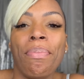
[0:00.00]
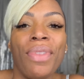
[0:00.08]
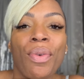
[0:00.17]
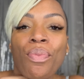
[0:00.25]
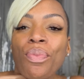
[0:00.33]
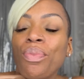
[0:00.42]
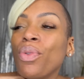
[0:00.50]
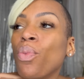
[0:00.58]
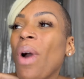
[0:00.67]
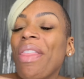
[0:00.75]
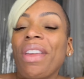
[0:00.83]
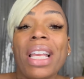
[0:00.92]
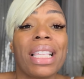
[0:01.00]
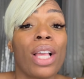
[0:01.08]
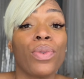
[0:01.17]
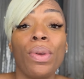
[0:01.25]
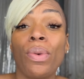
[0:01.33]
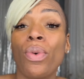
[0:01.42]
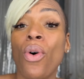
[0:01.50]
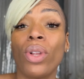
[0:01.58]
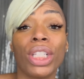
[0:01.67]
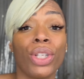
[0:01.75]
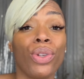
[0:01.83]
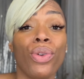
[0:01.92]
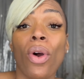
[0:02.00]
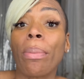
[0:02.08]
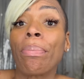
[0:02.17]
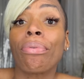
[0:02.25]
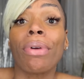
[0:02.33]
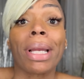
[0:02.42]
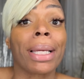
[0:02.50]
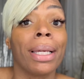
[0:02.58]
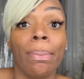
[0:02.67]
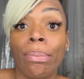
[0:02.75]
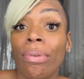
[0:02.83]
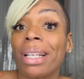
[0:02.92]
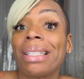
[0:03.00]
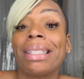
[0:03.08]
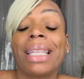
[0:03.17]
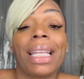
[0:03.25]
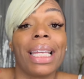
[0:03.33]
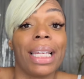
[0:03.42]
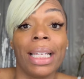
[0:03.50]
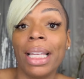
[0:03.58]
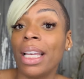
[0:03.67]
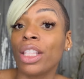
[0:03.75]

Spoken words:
the weather is, as we call it in New York, brick city.